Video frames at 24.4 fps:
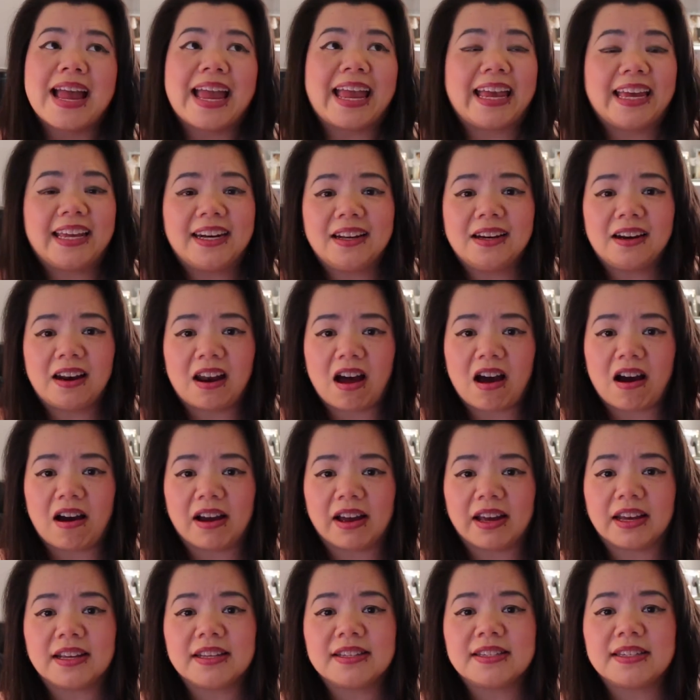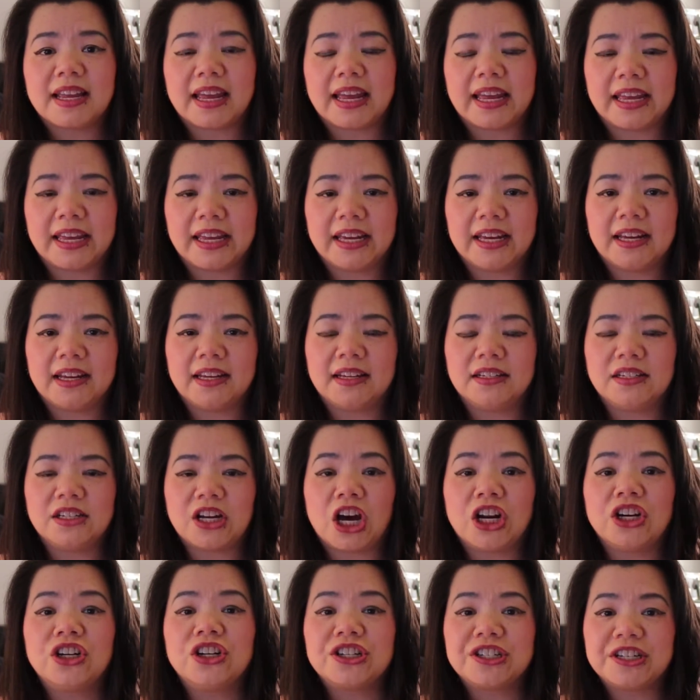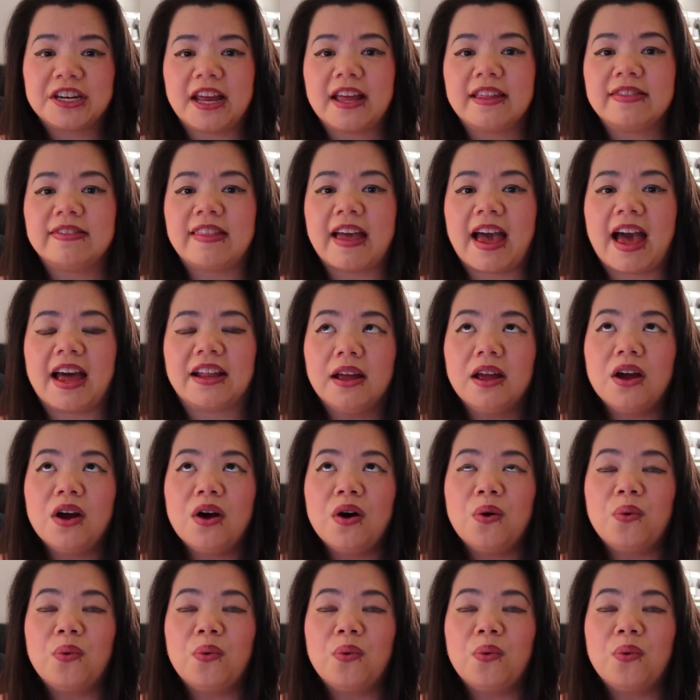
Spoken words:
analyze and understand that